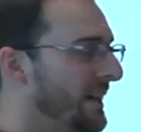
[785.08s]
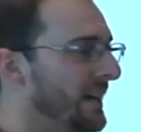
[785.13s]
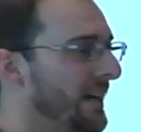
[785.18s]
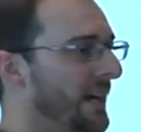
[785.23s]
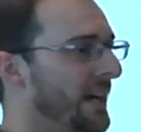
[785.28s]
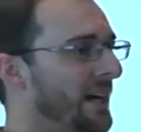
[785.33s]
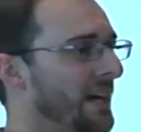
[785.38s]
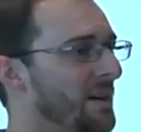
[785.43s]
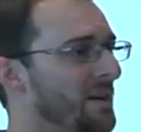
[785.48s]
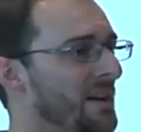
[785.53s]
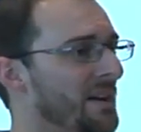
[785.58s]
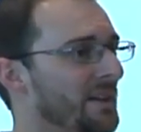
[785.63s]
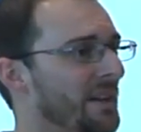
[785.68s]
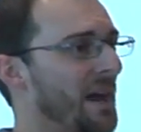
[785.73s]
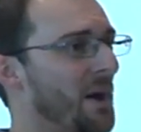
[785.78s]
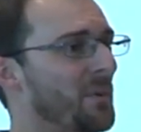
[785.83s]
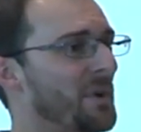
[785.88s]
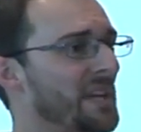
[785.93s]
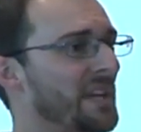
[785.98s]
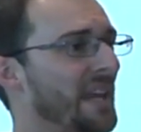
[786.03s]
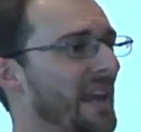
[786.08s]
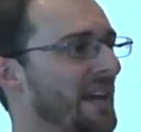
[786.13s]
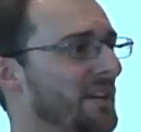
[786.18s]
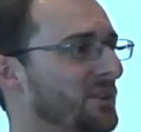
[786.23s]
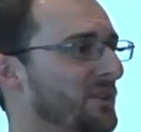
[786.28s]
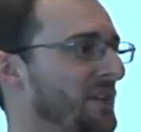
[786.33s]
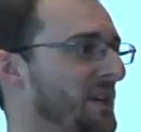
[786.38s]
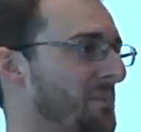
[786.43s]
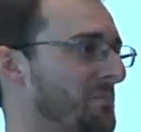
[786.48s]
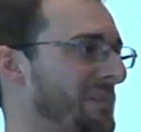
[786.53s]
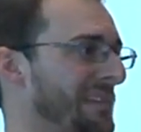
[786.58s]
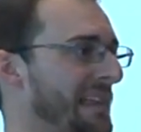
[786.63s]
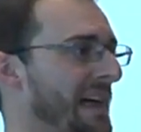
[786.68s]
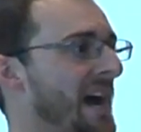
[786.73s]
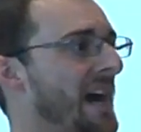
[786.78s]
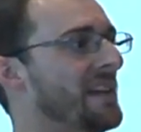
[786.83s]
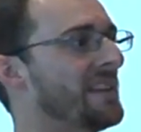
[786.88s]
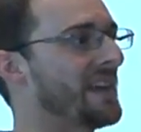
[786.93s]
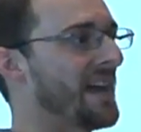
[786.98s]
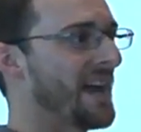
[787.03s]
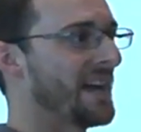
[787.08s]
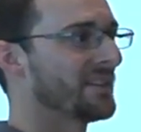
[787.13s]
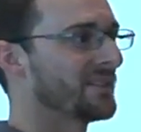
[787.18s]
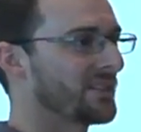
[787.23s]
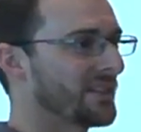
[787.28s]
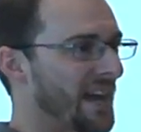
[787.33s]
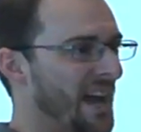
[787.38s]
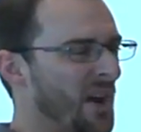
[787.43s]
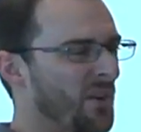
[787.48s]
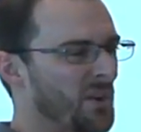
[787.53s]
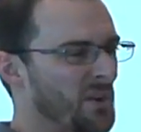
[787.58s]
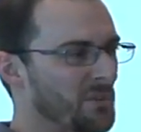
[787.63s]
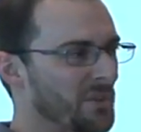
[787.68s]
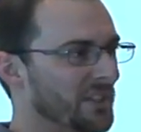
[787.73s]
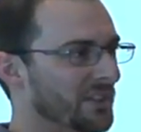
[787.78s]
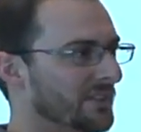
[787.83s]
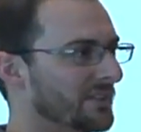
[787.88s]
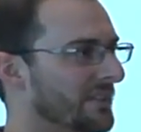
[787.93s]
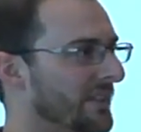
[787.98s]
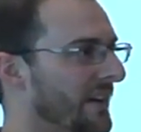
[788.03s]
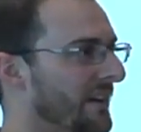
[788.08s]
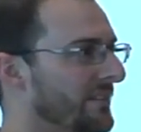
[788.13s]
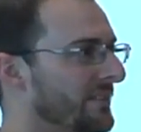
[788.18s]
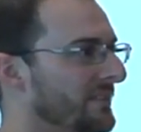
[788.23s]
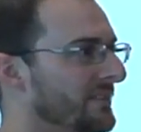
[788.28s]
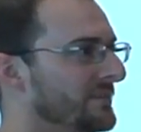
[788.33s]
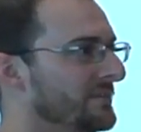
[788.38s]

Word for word: uh, and now we can actually apply that to how we build stuff.